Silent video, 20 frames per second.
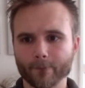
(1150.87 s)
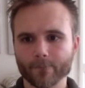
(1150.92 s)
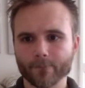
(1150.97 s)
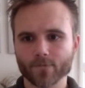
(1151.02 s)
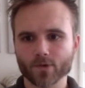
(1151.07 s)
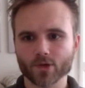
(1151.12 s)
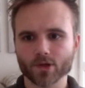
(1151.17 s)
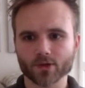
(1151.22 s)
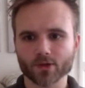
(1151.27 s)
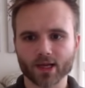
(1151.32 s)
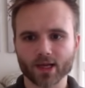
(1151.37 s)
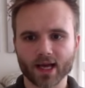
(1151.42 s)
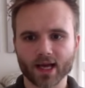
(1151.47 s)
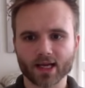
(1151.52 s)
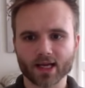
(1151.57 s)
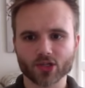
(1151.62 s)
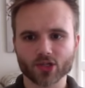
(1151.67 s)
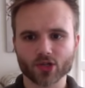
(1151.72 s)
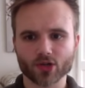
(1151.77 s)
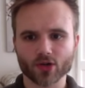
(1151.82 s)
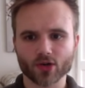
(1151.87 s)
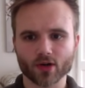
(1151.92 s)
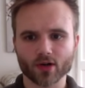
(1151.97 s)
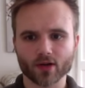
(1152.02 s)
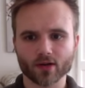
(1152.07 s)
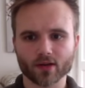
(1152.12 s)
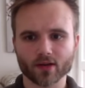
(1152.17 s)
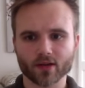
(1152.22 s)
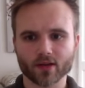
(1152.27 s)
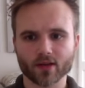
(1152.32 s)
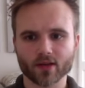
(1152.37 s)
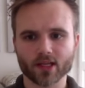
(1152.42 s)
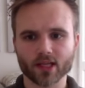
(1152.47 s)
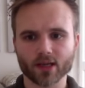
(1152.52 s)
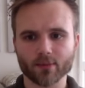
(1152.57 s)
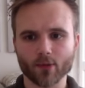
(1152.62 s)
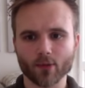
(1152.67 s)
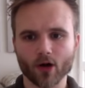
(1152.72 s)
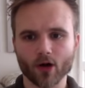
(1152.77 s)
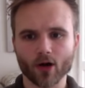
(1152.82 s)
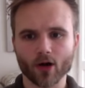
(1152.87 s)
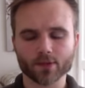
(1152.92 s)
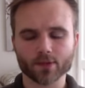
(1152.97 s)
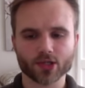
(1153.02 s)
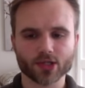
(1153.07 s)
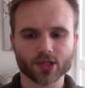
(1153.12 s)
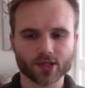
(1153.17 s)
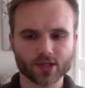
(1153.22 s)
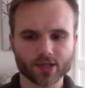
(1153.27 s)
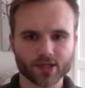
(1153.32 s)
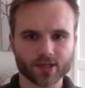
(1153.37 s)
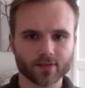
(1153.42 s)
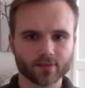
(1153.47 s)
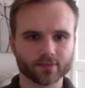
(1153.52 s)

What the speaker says: you can go into Extra, Theme Options,